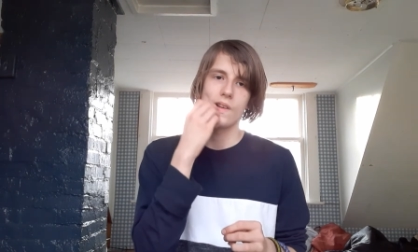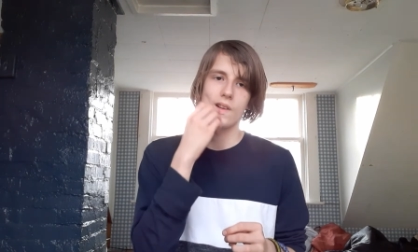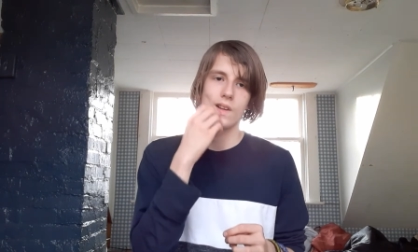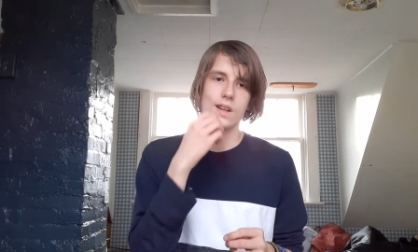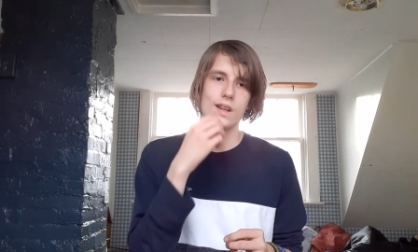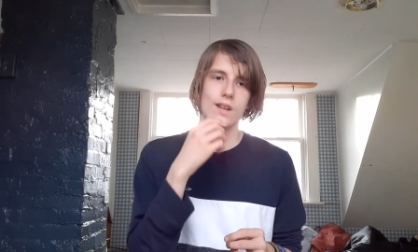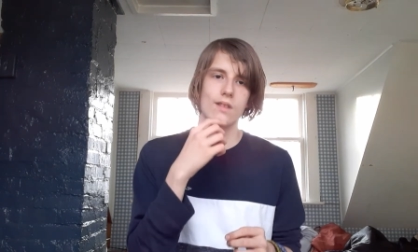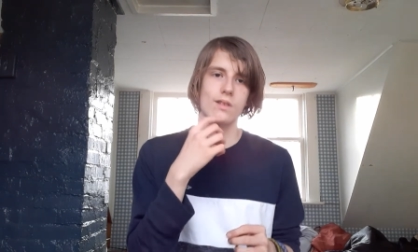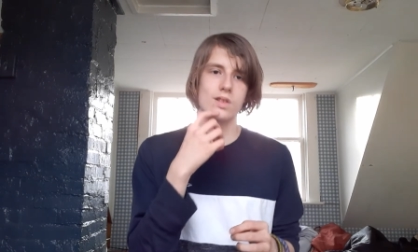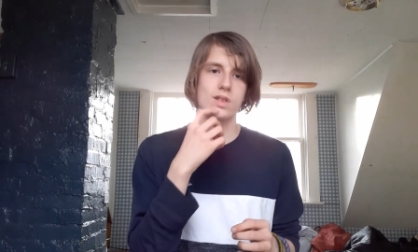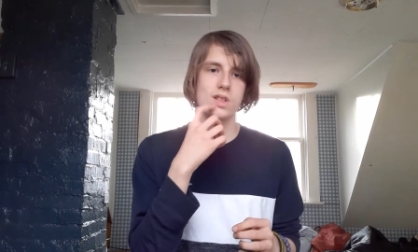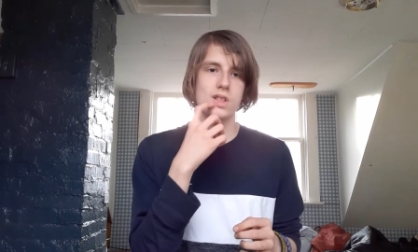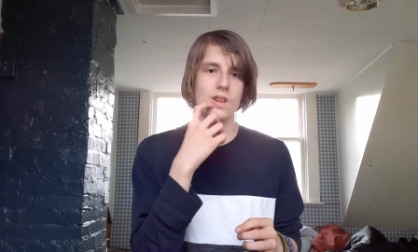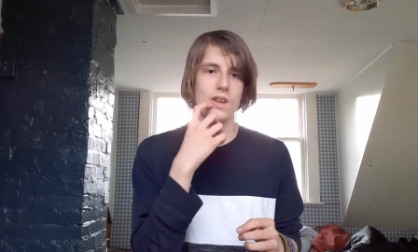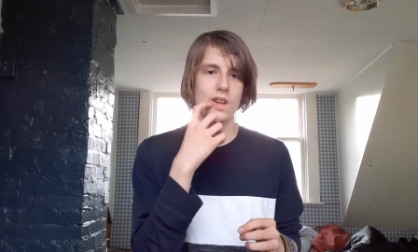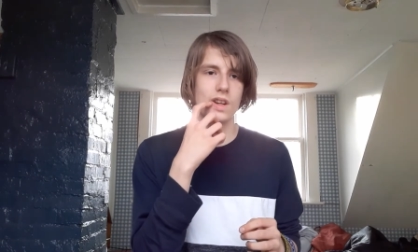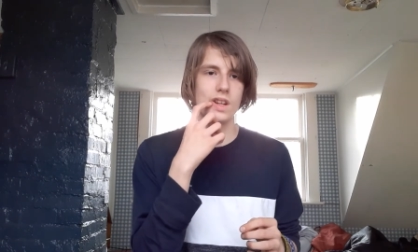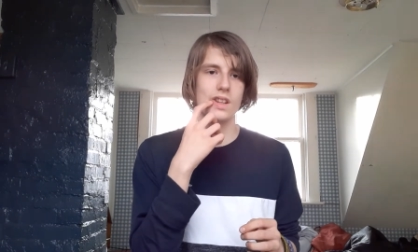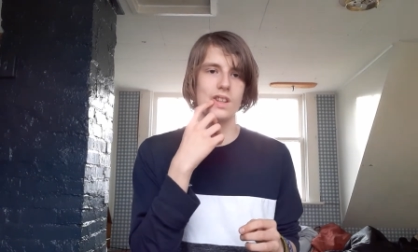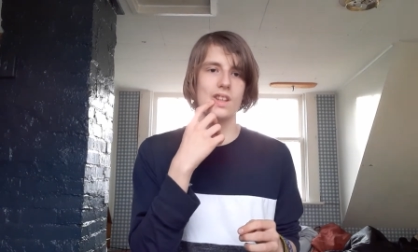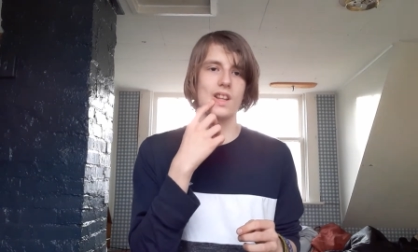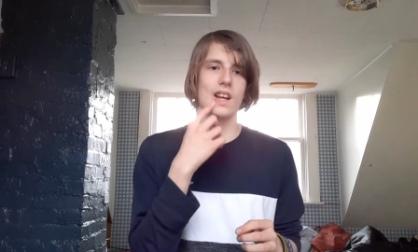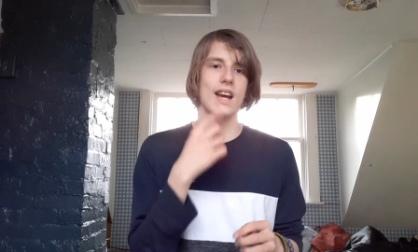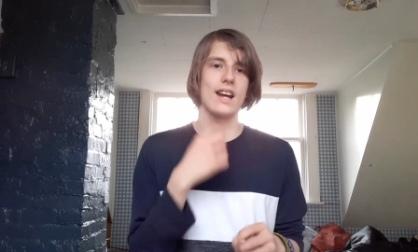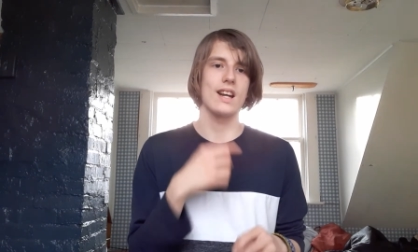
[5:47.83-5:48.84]
it was
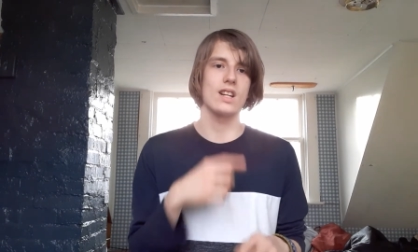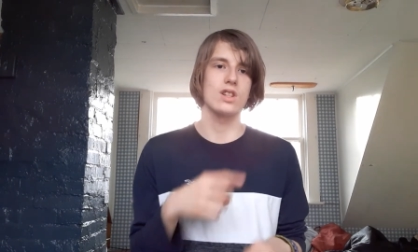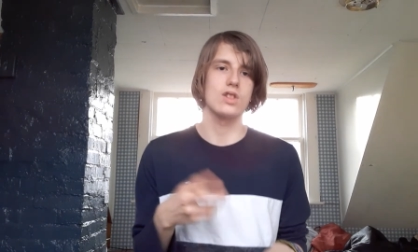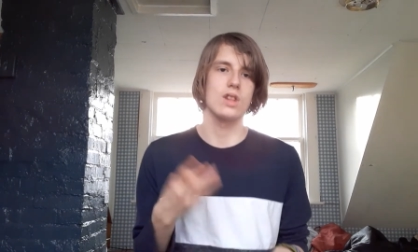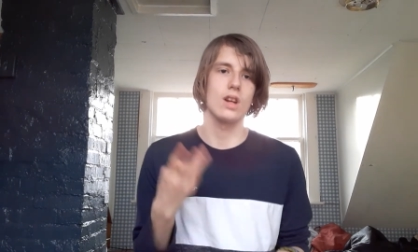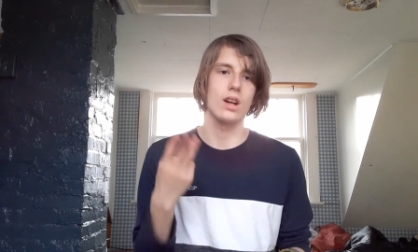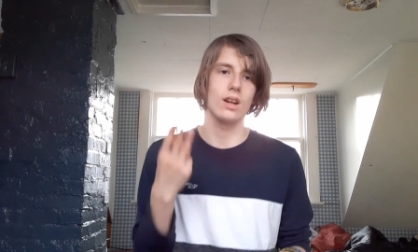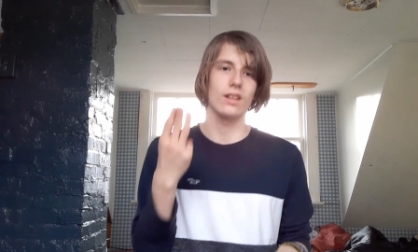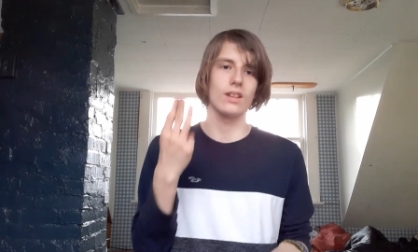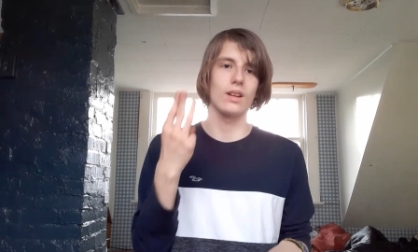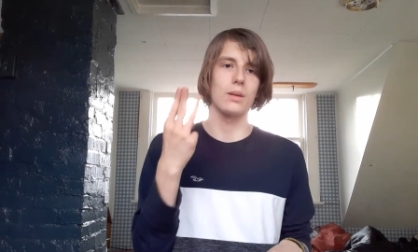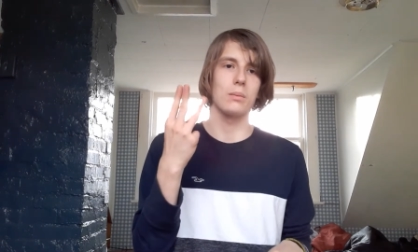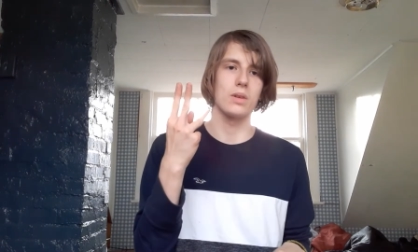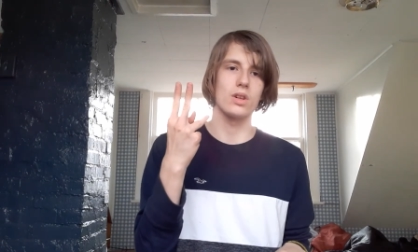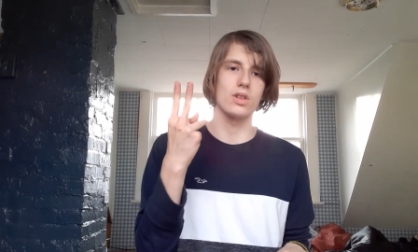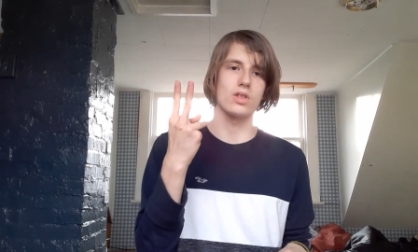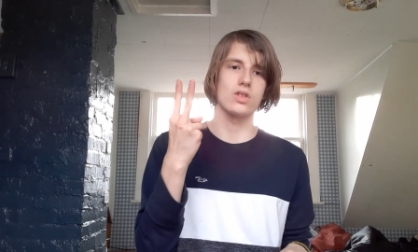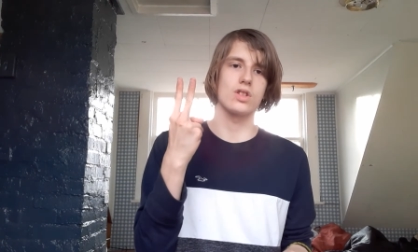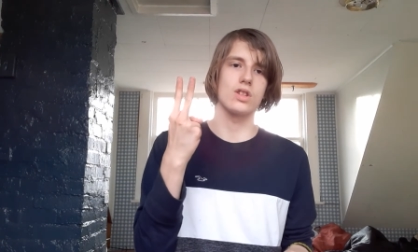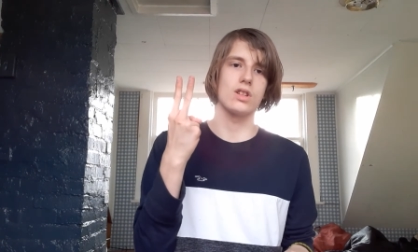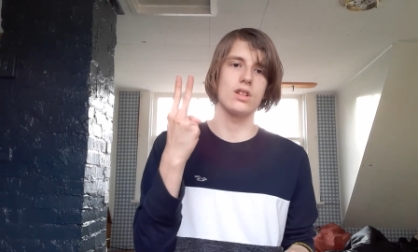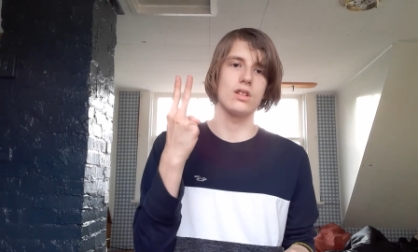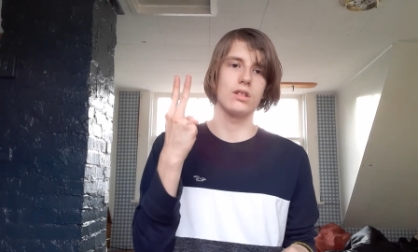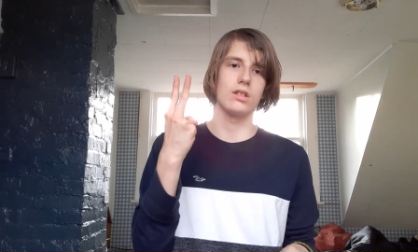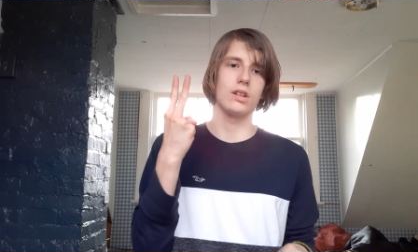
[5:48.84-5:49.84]
Sonic the Hedgehog number
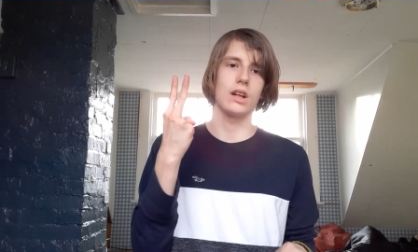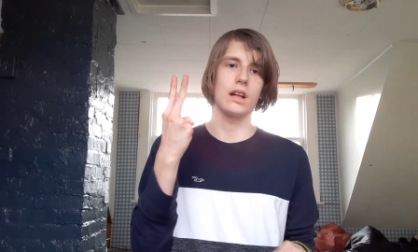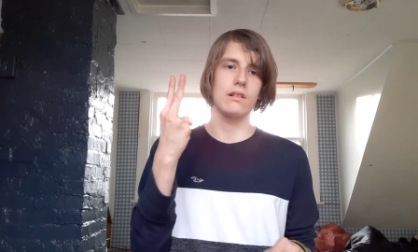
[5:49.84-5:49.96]
two.